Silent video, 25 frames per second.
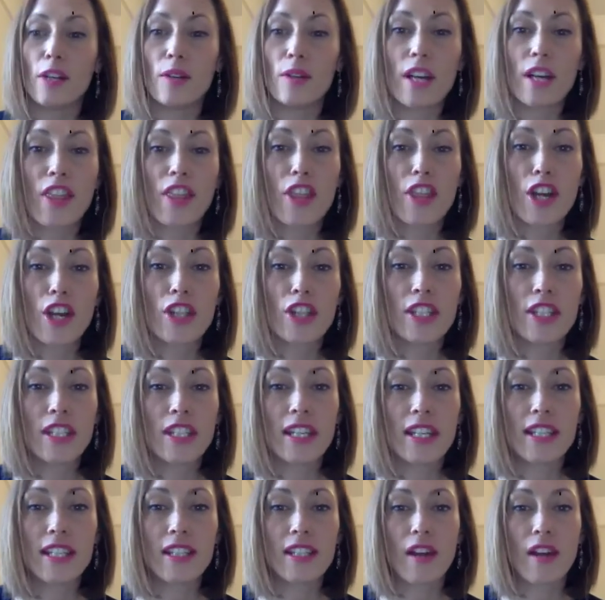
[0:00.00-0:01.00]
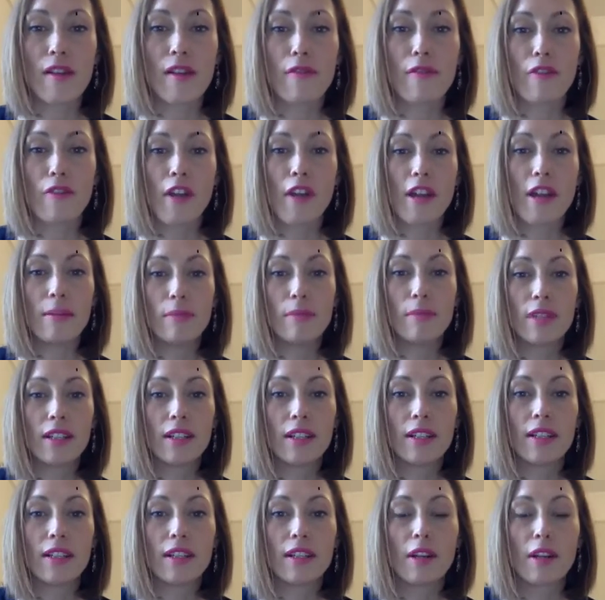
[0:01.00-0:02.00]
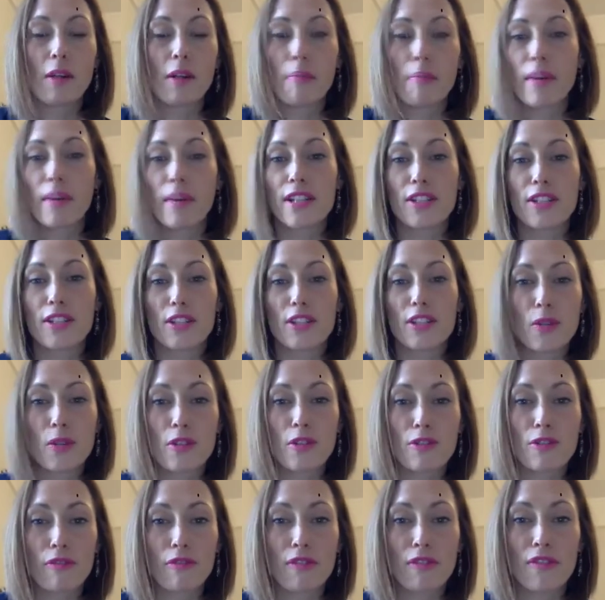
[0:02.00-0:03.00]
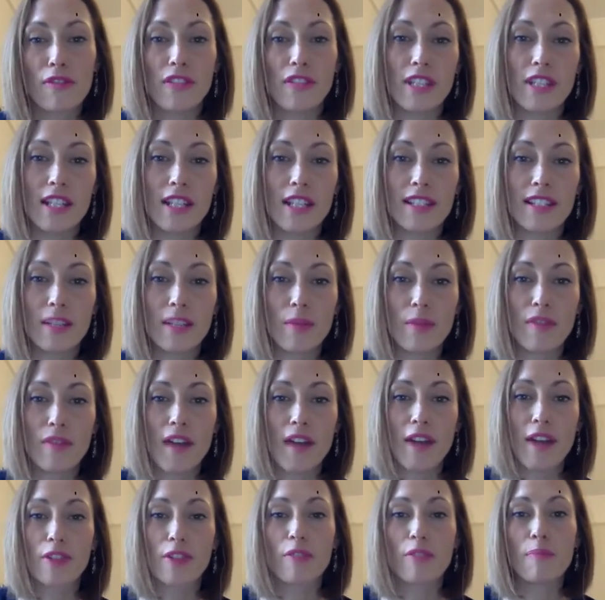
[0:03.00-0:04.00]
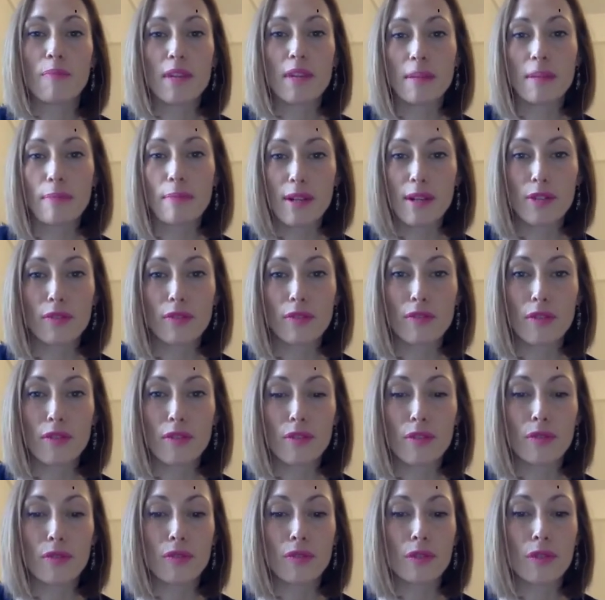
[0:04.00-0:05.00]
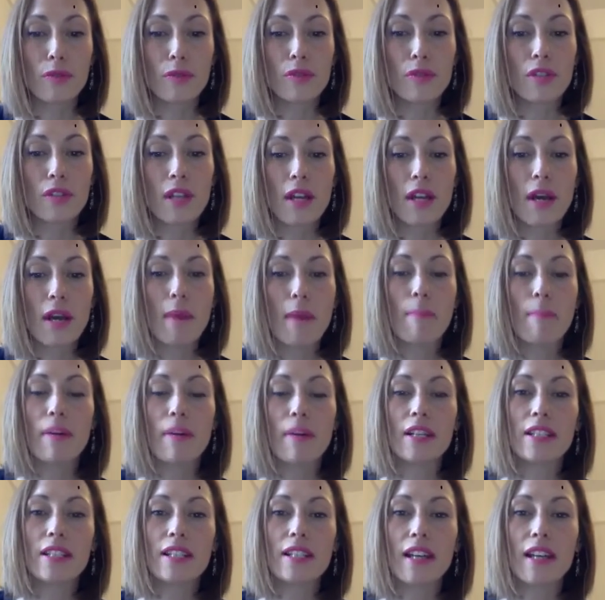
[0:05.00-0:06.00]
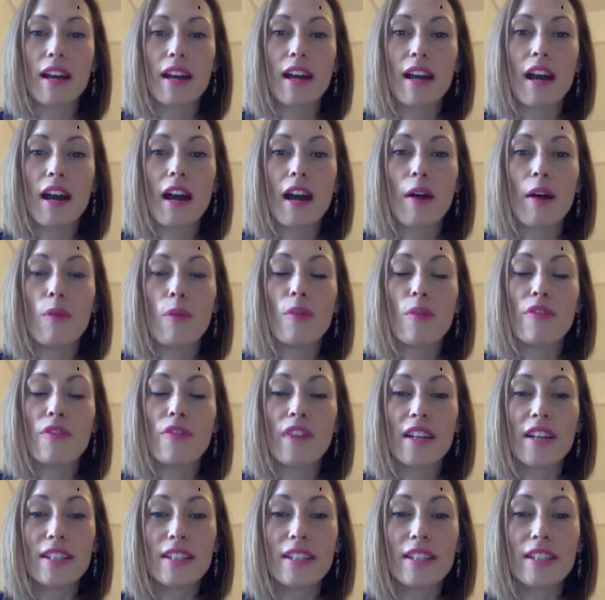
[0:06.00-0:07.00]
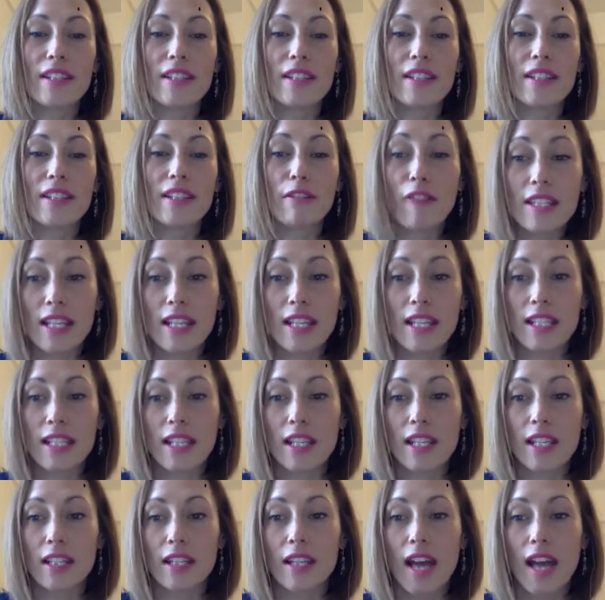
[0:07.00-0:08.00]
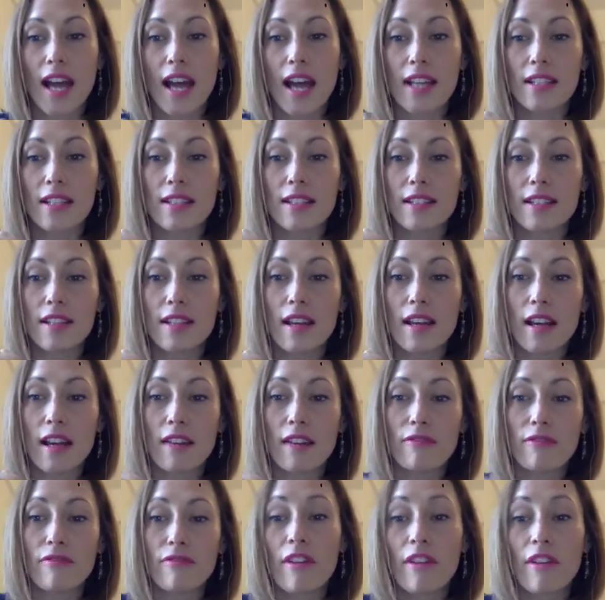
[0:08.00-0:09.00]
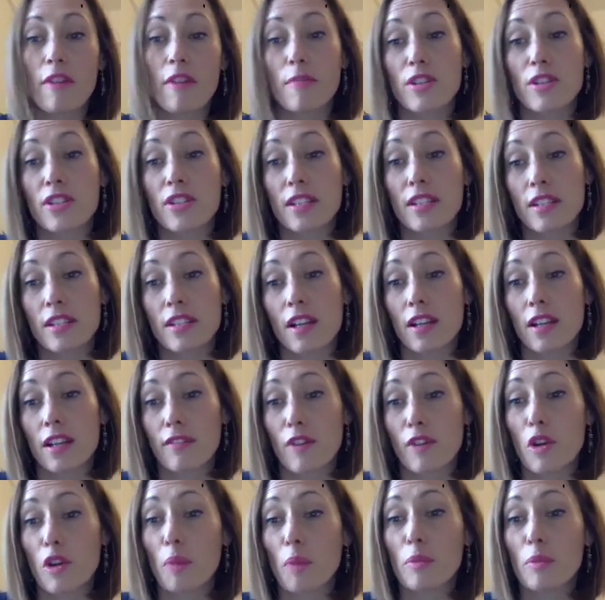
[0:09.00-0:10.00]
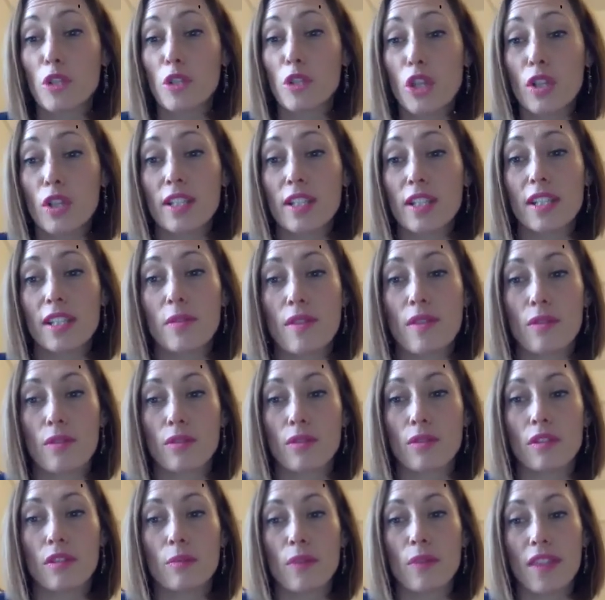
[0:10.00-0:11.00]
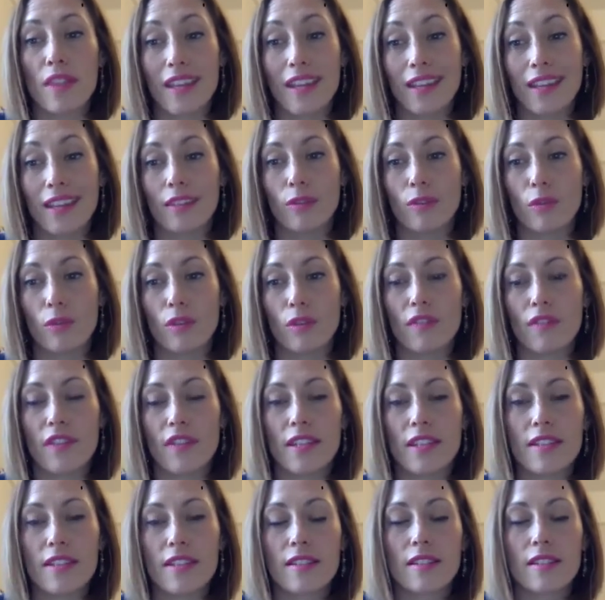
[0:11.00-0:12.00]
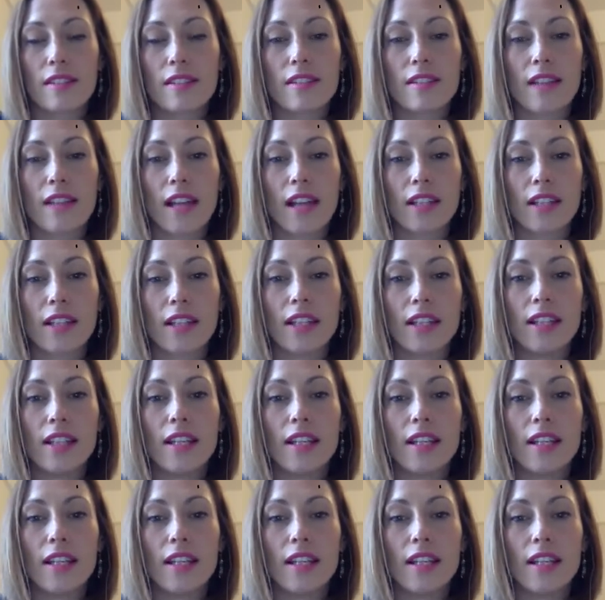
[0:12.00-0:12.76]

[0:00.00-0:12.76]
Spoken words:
30-year time frame compared to the 250 years that we've had of being based on fossil fuels. But we find it fascinating, and very much there's a kind of an opportunity within all of this, sadly,